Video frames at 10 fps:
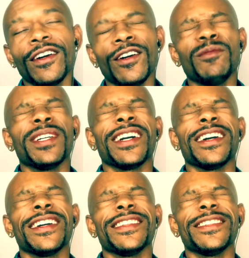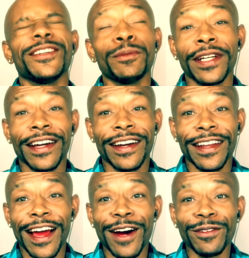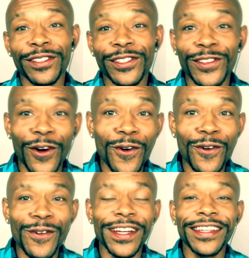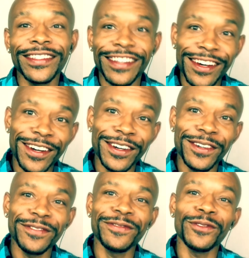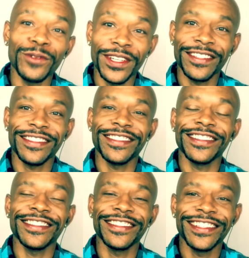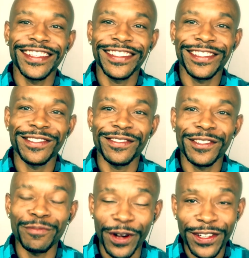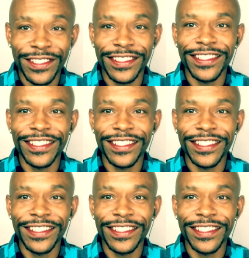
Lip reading: oh my God, I was so in love with this person.